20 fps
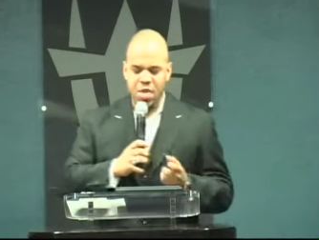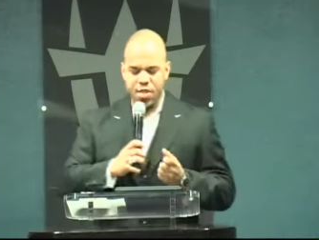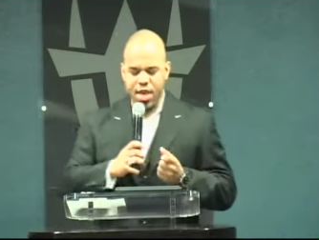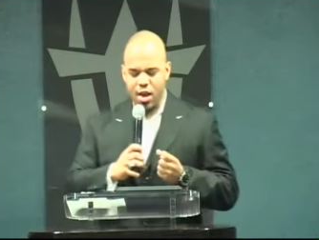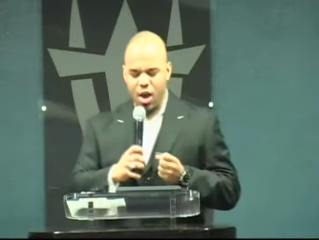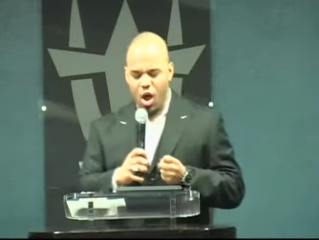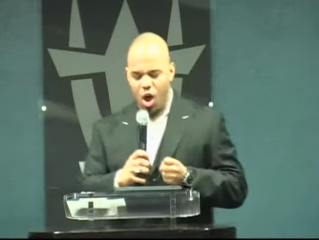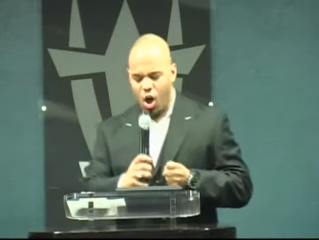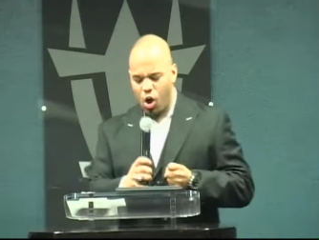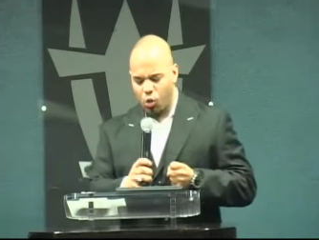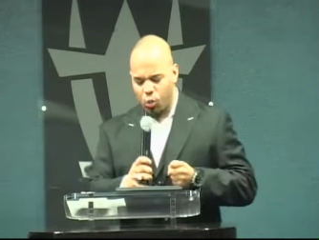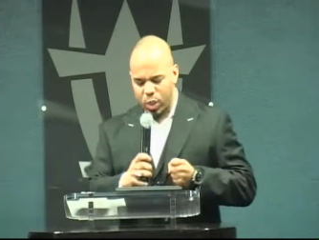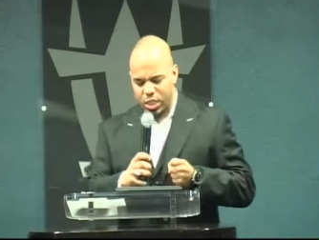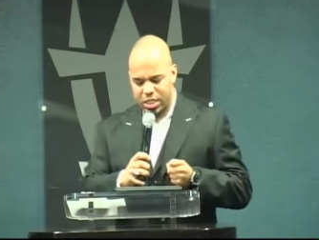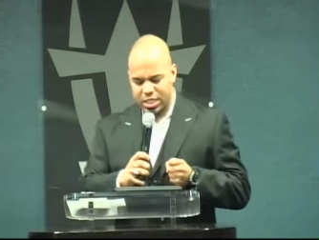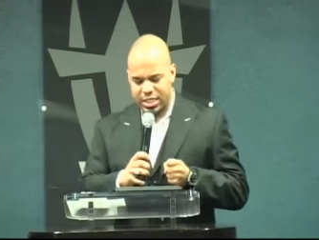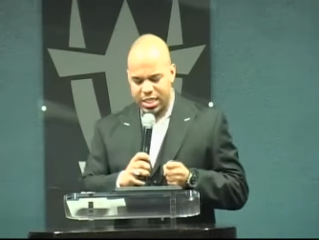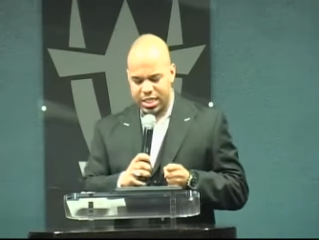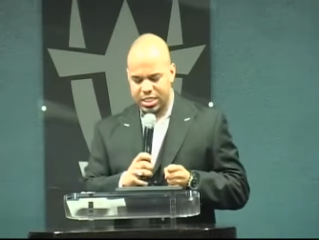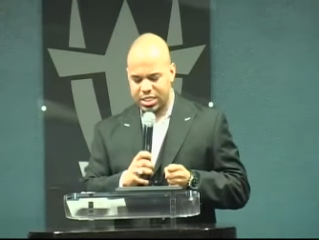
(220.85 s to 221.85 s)
that all
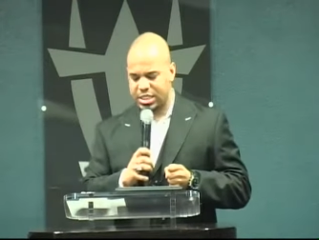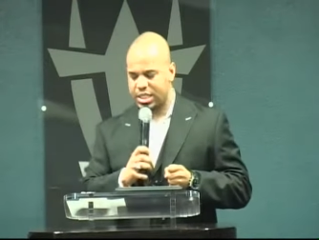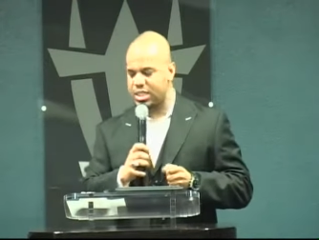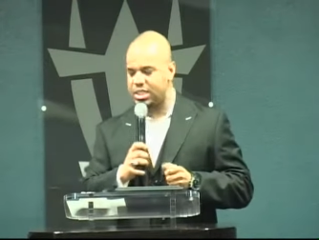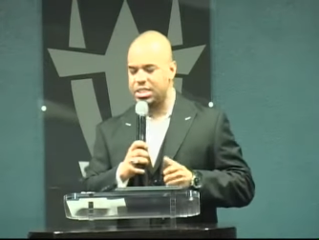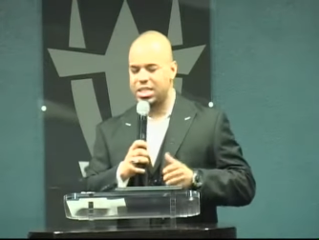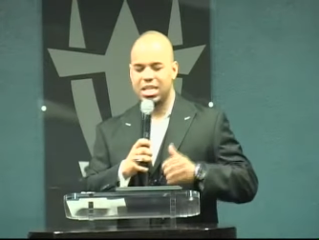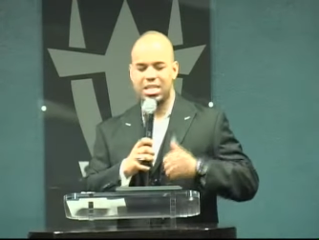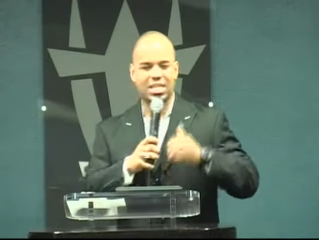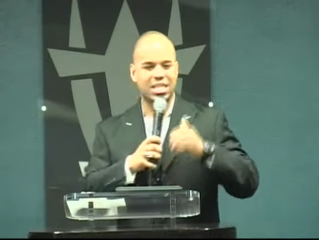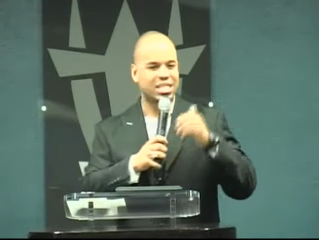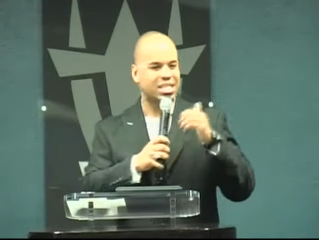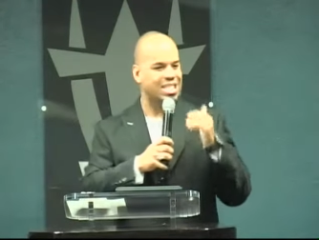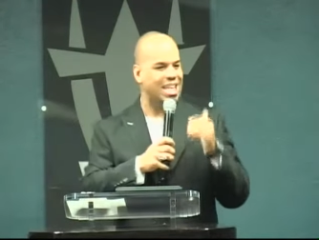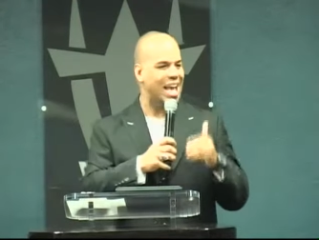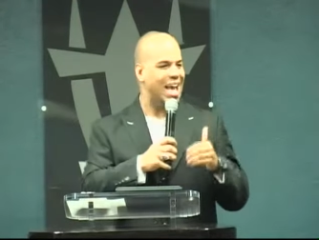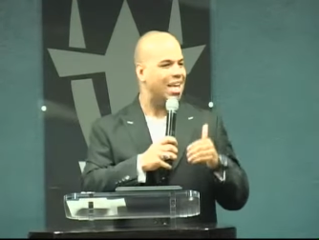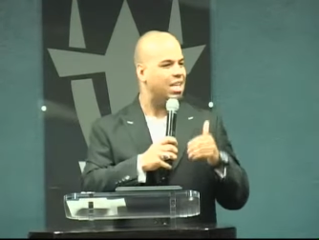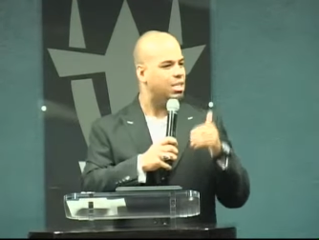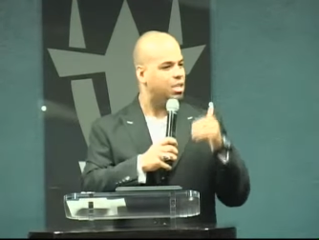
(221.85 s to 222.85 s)
resistance is a
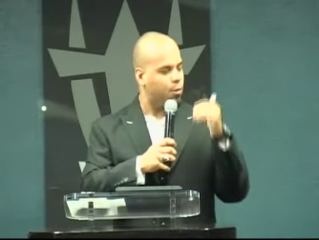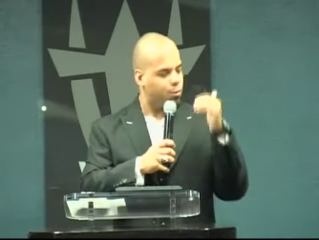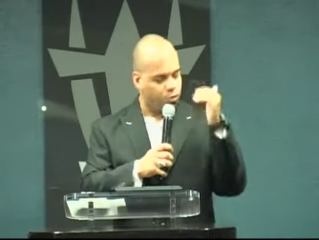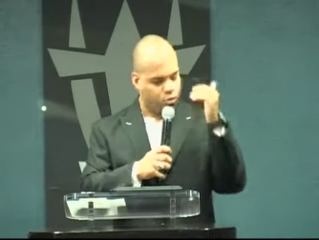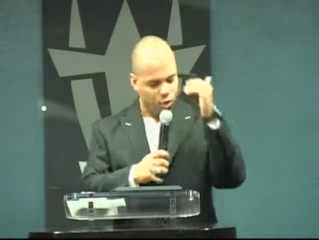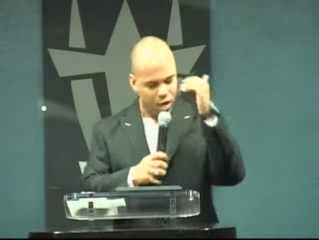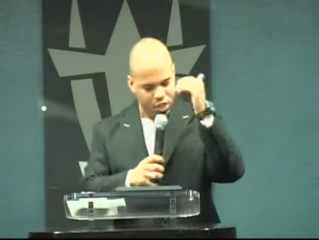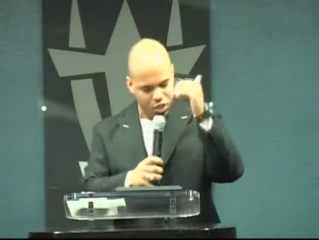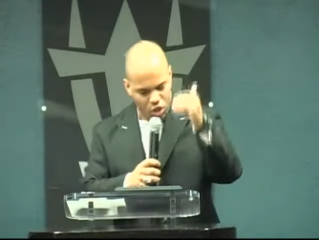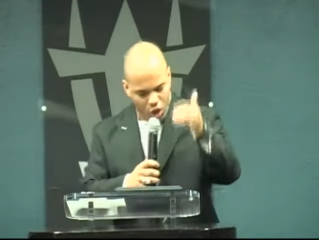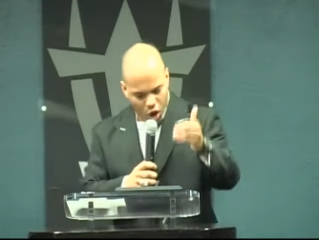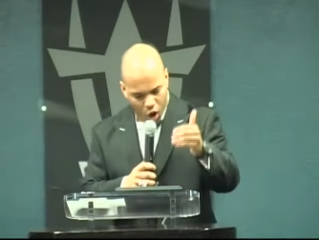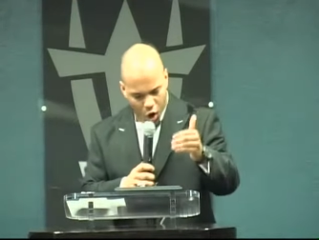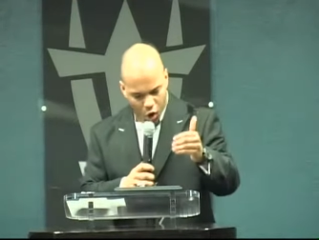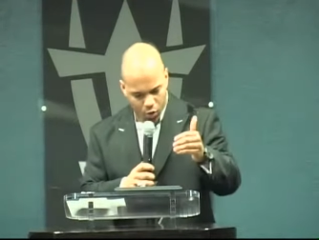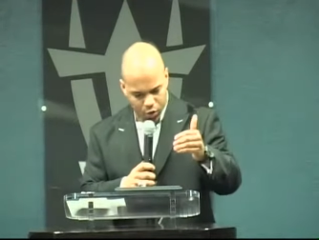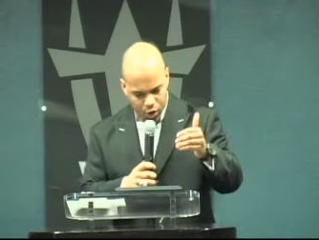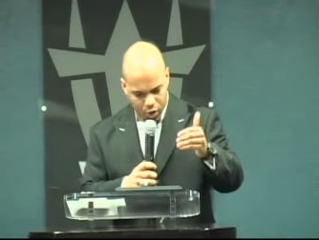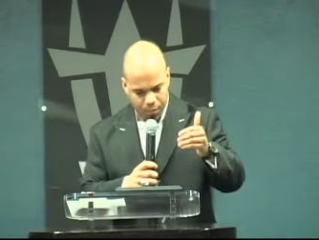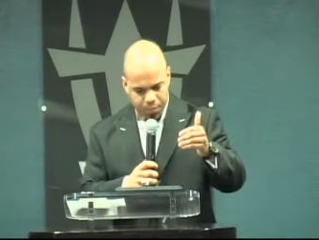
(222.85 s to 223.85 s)
sign to press
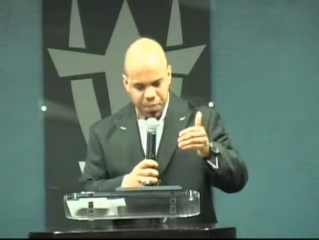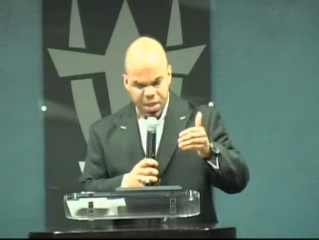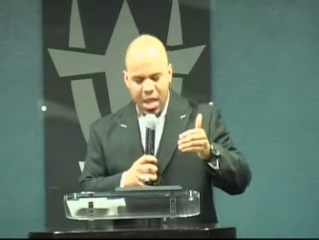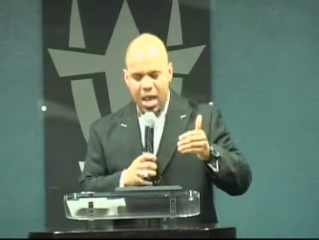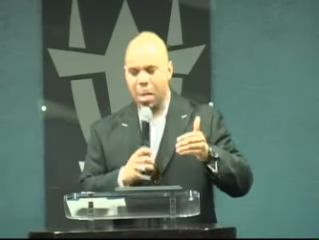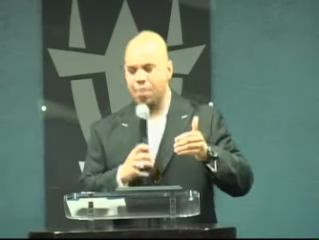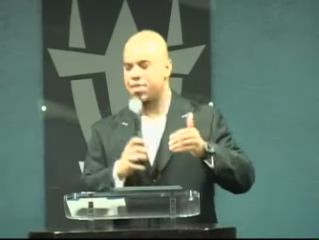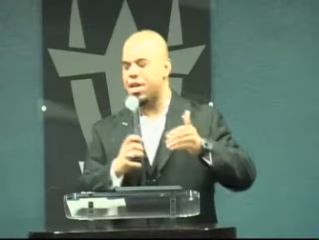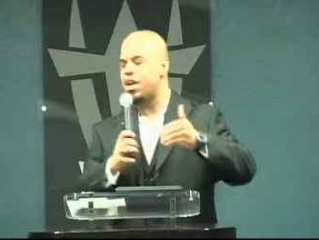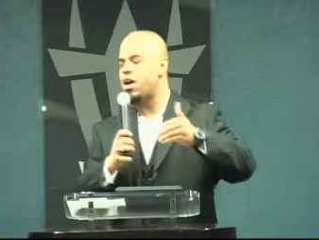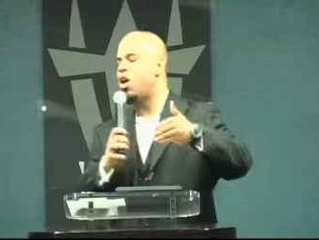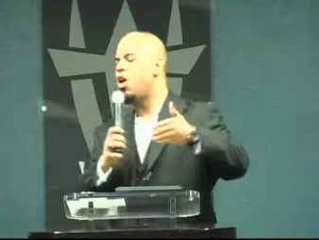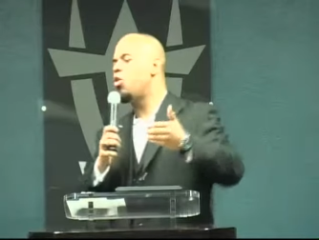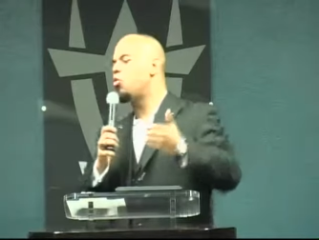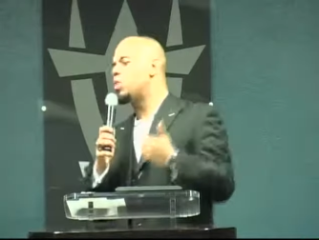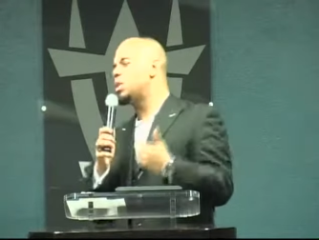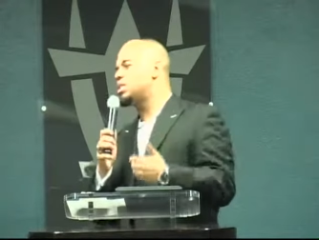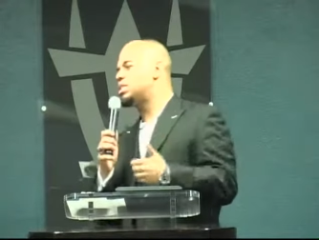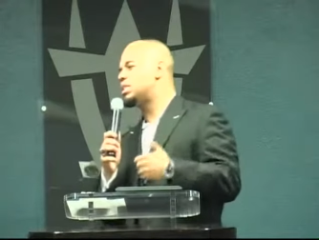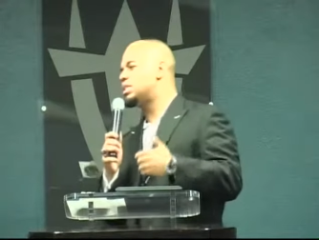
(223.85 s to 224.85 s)
harder, uh, that all
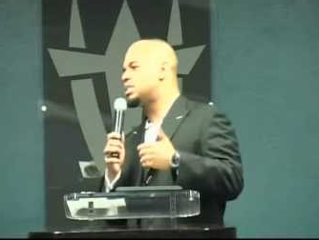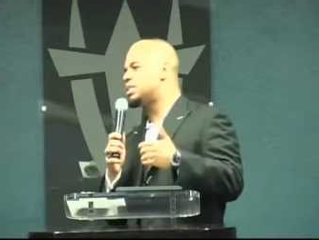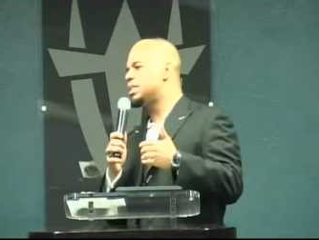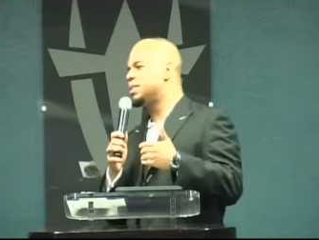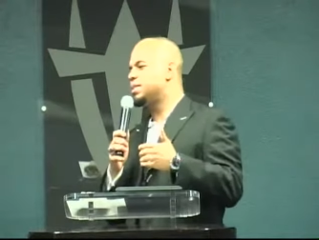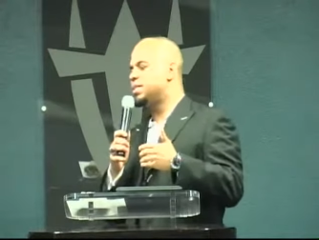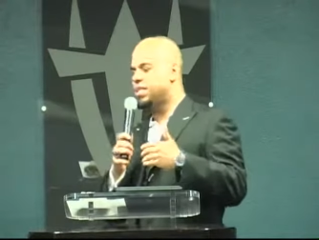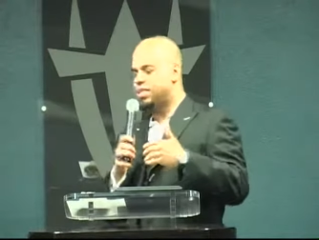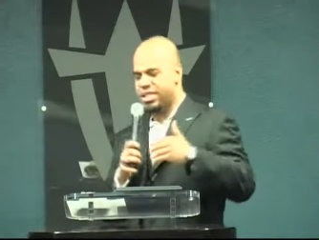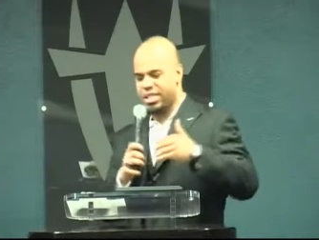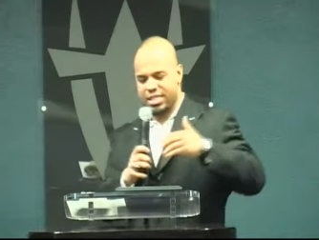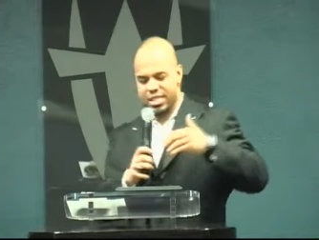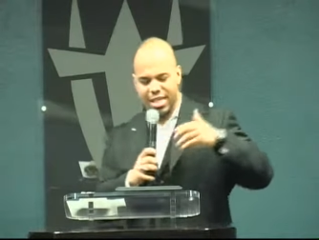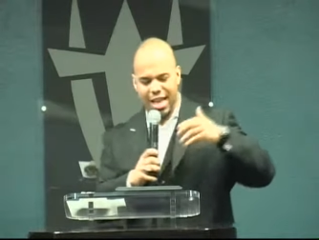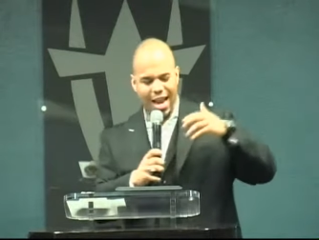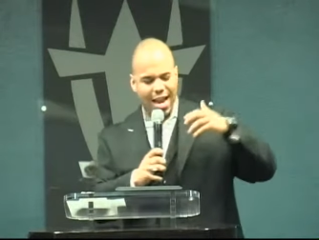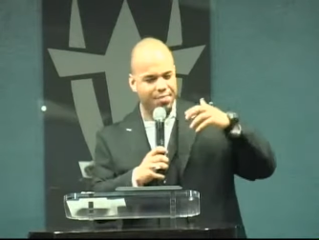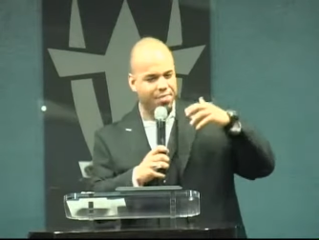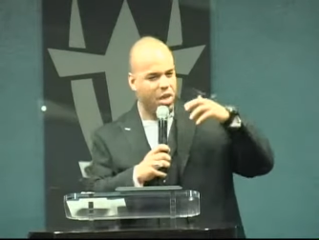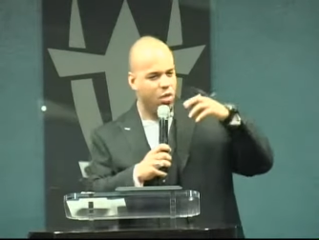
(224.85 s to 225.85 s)
resistance is a
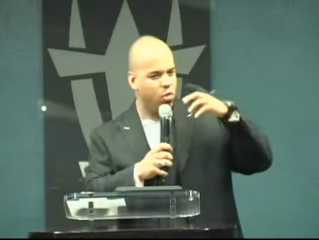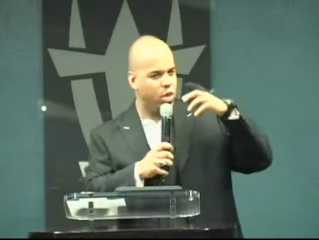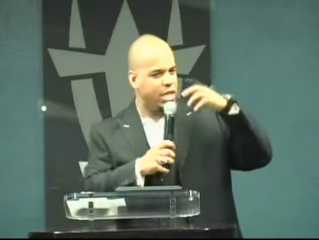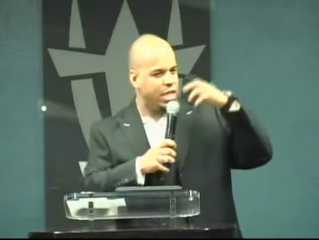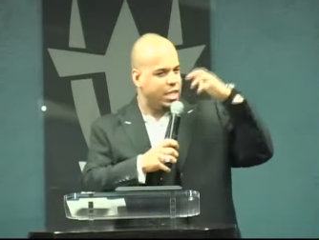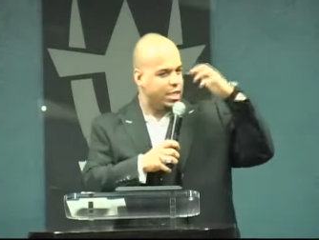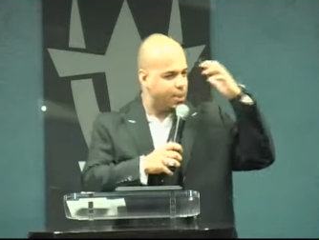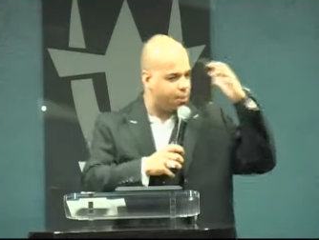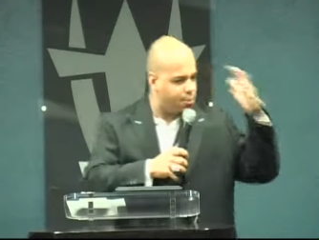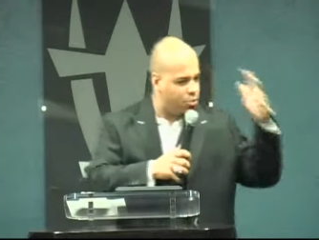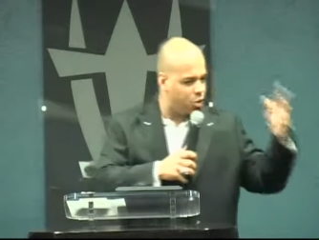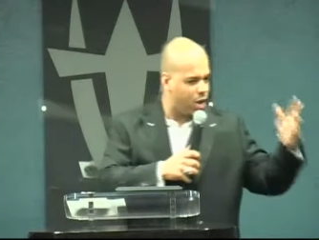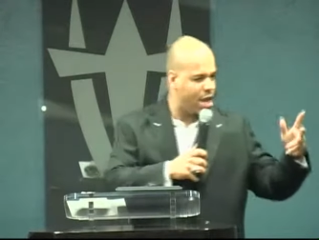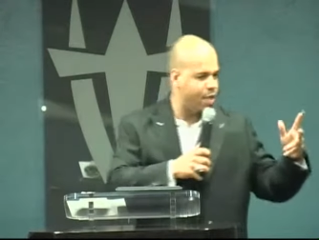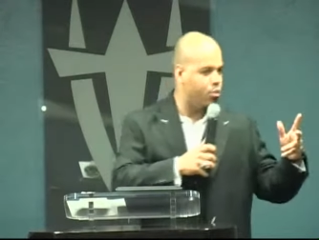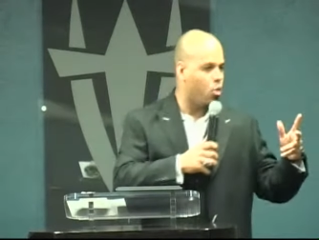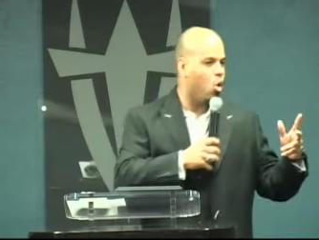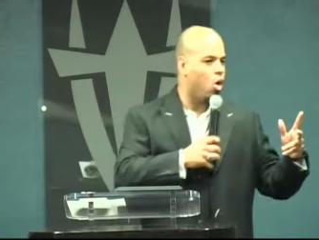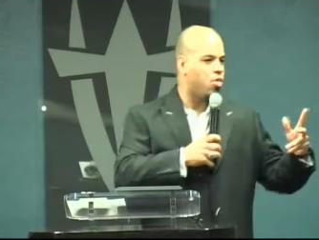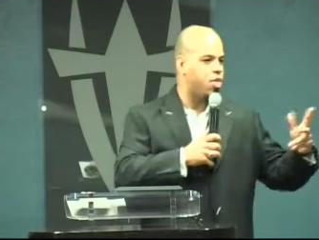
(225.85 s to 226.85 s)
sign that we need to pray
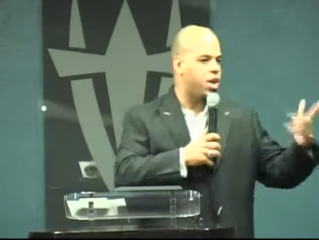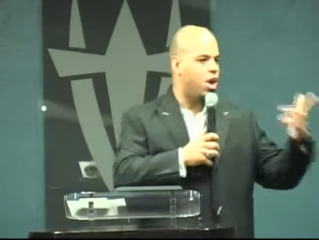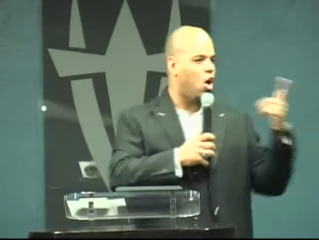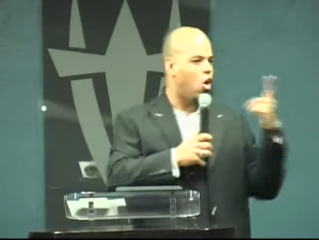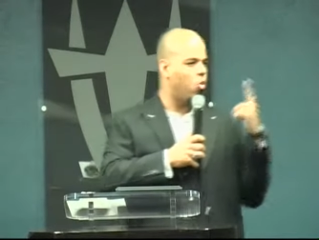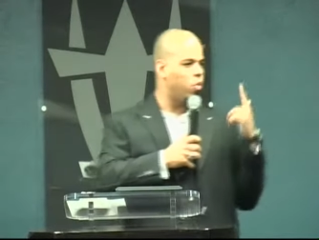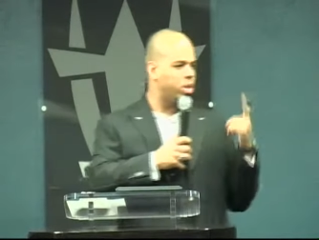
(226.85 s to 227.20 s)
more, that all